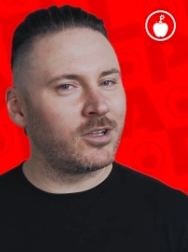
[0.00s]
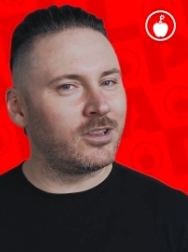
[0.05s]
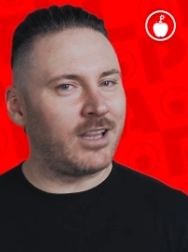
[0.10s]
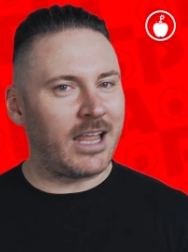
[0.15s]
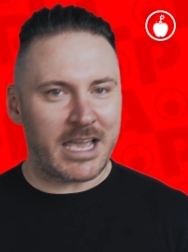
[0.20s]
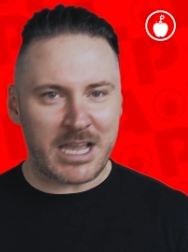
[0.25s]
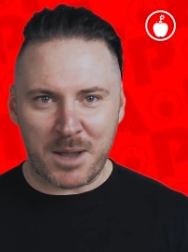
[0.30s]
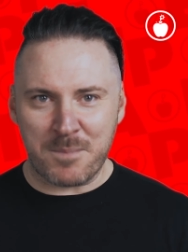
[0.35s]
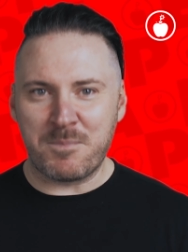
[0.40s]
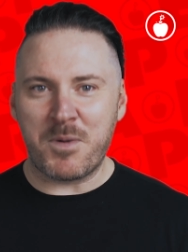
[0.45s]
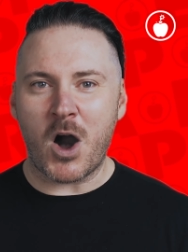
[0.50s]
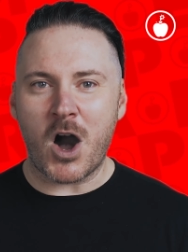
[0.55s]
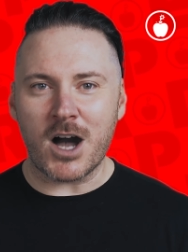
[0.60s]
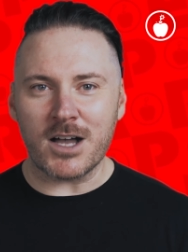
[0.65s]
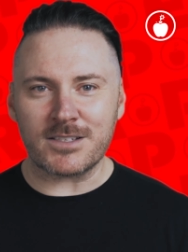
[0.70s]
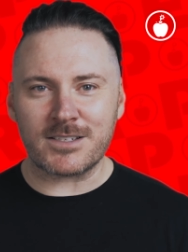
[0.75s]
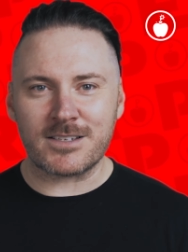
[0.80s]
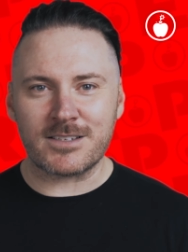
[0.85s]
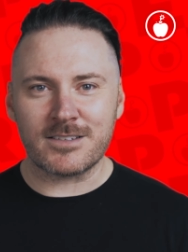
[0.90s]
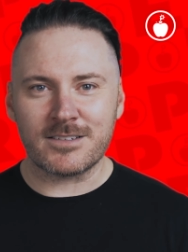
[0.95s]
like a
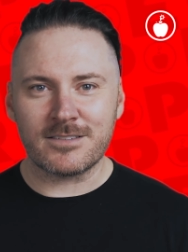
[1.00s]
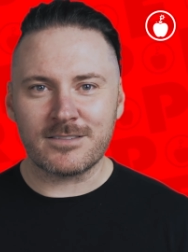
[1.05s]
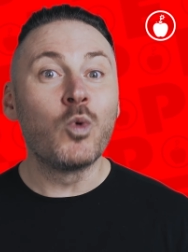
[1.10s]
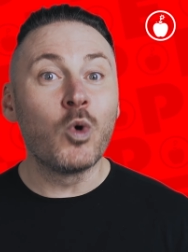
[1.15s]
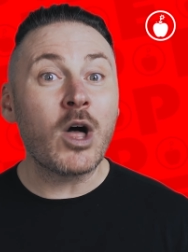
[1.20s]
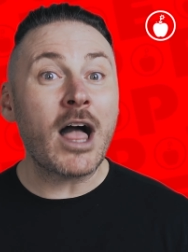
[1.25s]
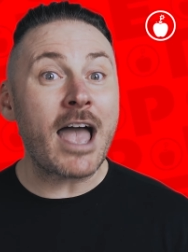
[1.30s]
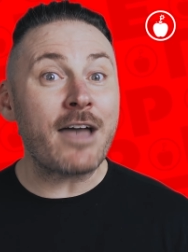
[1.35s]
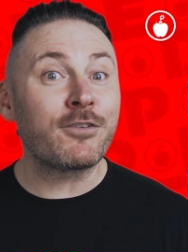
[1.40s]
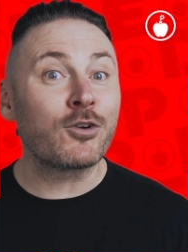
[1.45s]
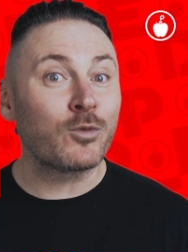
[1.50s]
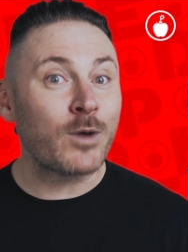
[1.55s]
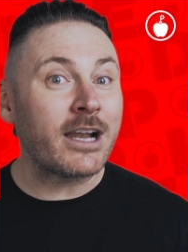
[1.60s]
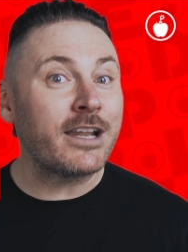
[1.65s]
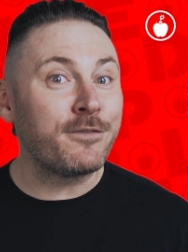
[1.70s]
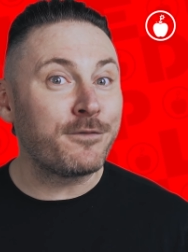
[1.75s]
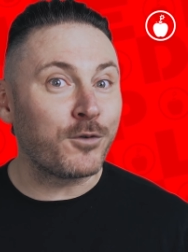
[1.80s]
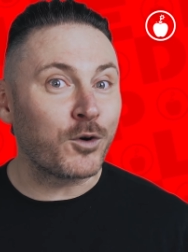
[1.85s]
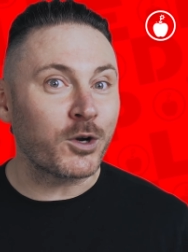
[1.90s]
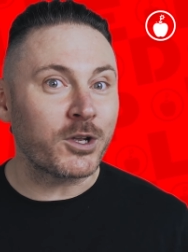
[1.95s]
boss. We'll have it
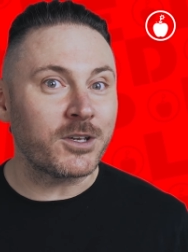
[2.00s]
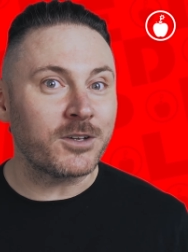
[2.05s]
ready for